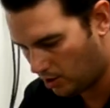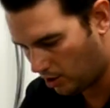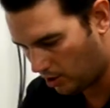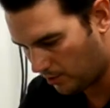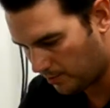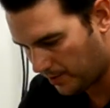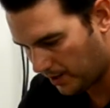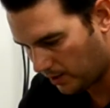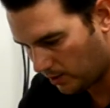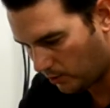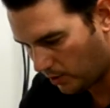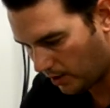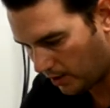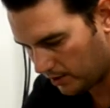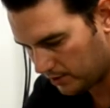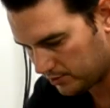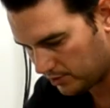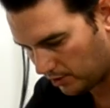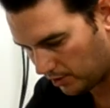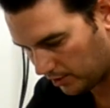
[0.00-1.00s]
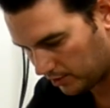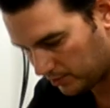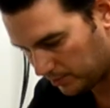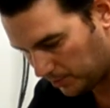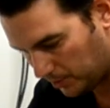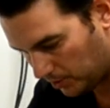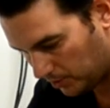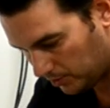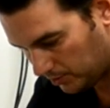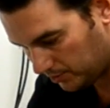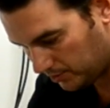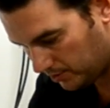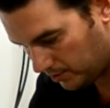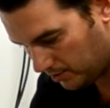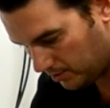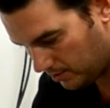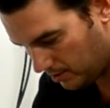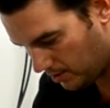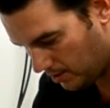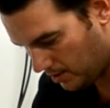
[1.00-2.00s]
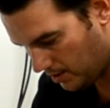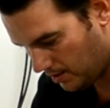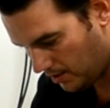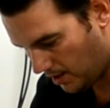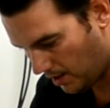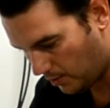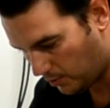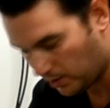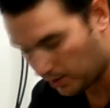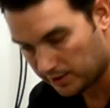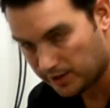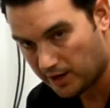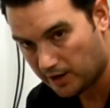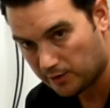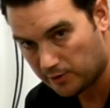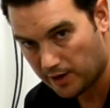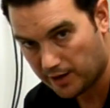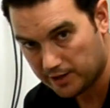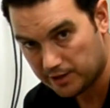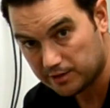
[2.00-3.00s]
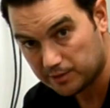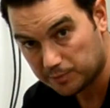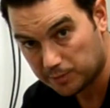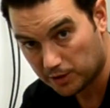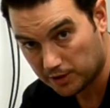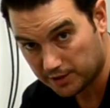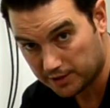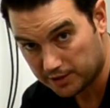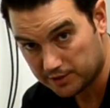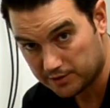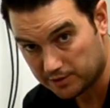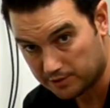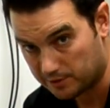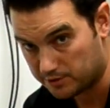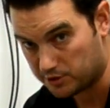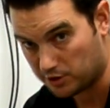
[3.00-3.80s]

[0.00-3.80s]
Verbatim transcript: our bare wires are exposed and we are now ready to plug into the